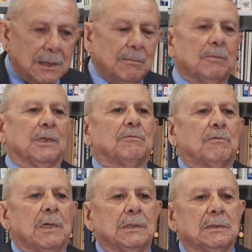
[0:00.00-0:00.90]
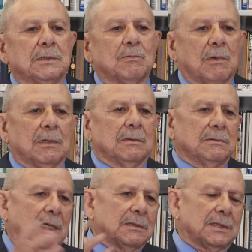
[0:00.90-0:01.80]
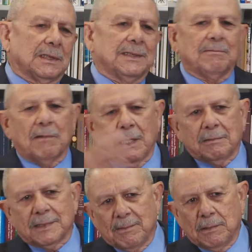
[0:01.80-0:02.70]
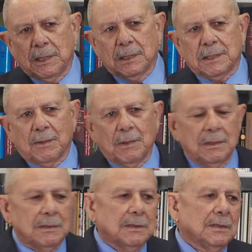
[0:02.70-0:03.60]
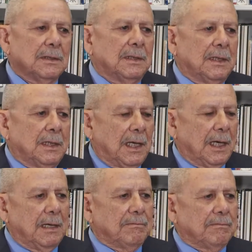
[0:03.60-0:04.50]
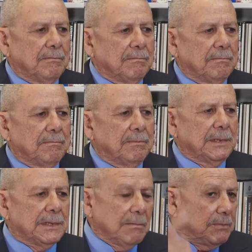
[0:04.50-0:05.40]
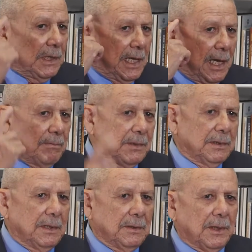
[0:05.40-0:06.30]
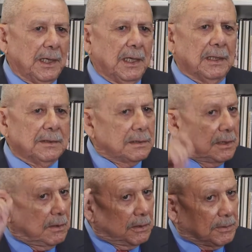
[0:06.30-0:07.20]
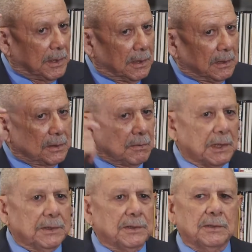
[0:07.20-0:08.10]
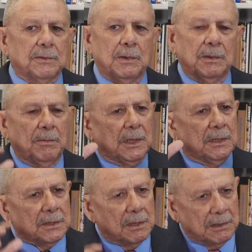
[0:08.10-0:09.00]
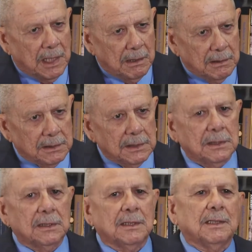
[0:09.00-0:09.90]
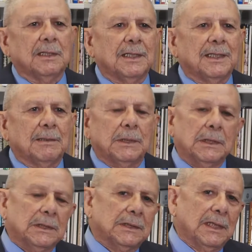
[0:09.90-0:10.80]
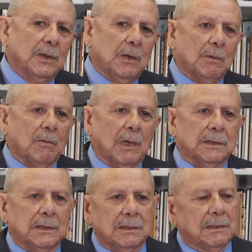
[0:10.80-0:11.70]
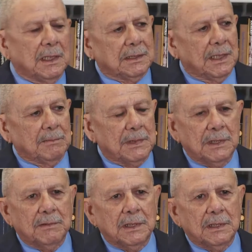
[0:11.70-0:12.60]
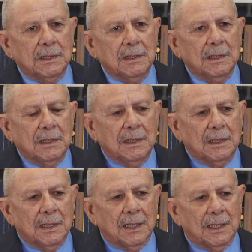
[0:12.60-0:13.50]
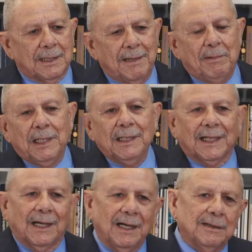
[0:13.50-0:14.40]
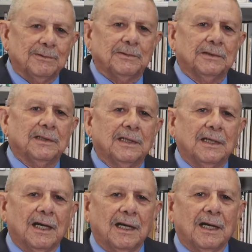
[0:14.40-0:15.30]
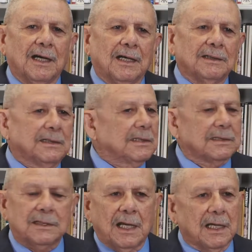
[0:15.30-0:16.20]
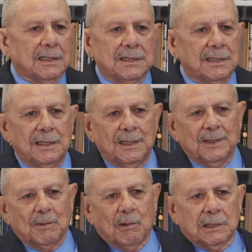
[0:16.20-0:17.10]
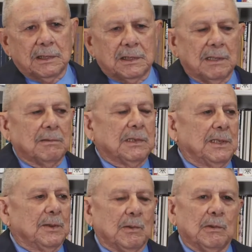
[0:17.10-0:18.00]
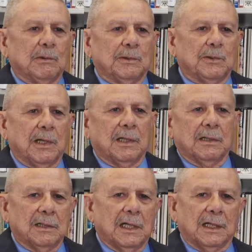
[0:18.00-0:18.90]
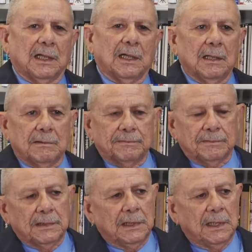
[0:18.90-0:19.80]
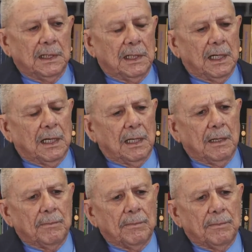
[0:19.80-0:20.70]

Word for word: some of my friends who are you know, 65, 70, etc., have something happened in their heads. You know, there's been a little switch, when they begin to slow down. They begin to stay home and watch daytime TV. Uh, they begin to golf. Uh, it's a sad scene to watch a 70-year-old try to learn how to golf. Uh,